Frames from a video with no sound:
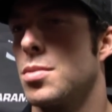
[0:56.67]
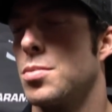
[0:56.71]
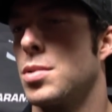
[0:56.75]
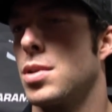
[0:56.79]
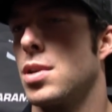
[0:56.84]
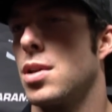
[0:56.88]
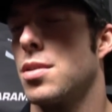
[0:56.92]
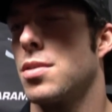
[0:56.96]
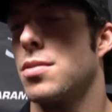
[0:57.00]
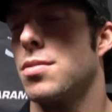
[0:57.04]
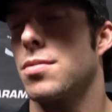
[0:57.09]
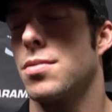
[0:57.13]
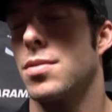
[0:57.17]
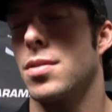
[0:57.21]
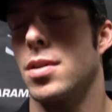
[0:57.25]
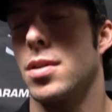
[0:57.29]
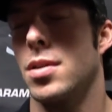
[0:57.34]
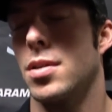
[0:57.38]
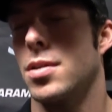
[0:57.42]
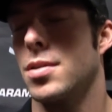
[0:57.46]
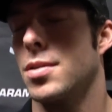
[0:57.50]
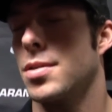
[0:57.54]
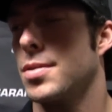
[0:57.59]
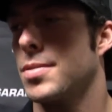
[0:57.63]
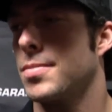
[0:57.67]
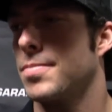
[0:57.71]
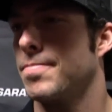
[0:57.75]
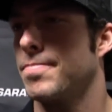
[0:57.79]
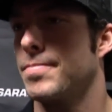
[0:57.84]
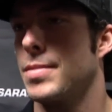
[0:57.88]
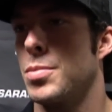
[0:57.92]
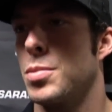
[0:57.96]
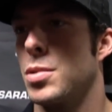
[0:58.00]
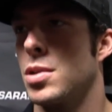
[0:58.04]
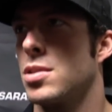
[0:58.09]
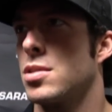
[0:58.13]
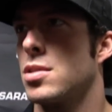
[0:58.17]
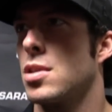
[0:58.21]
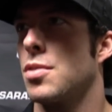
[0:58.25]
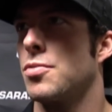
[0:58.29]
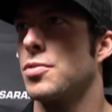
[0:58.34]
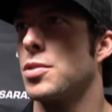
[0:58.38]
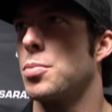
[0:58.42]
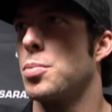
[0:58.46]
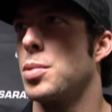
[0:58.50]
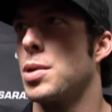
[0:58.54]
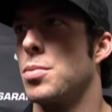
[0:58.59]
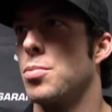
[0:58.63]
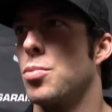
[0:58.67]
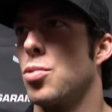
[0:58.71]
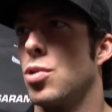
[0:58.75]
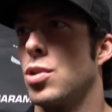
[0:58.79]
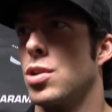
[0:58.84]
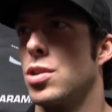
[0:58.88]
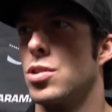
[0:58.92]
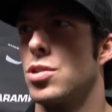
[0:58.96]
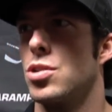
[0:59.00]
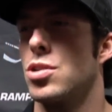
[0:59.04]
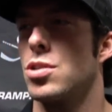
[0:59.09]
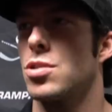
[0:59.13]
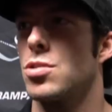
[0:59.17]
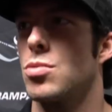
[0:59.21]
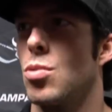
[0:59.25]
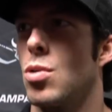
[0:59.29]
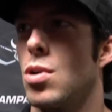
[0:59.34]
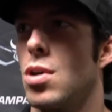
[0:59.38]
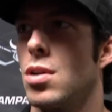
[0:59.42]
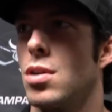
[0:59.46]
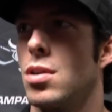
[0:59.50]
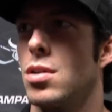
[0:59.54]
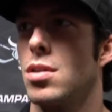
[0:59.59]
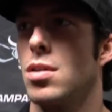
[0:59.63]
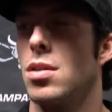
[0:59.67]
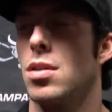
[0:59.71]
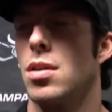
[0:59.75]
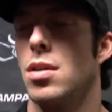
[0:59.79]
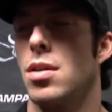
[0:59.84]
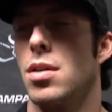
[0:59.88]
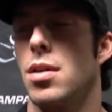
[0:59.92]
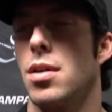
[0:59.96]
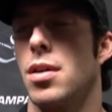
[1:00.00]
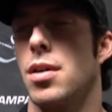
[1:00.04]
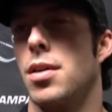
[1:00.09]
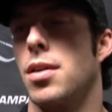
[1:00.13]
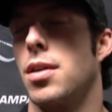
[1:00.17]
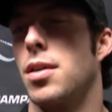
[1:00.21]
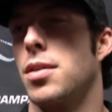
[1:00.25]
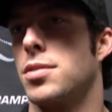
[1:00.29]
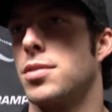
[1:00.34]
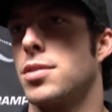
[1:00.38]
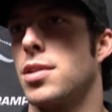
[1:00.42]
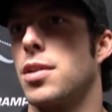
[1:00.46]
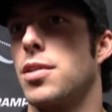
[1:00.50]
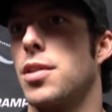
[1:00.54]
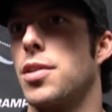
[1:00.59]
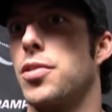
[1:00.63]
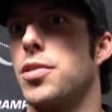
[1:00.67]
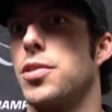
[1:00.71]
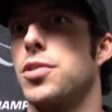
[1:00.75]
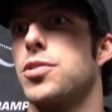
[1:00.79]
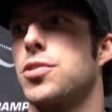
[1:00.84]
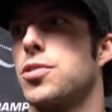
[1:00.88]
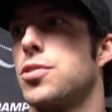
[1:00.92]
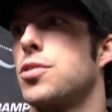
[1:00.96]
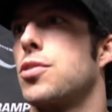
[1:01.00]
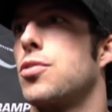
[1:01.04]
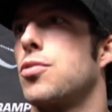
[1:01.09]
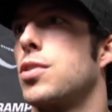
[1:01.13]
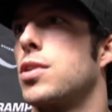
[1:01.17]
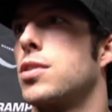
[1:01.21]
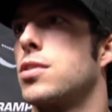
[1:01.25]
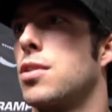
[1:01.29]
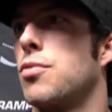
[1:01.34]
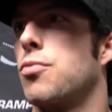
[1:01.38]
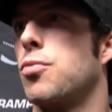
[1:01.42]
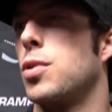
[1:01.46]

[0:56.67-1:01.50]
I mean, it's tough to pinpoint in just one and say that this is the reason.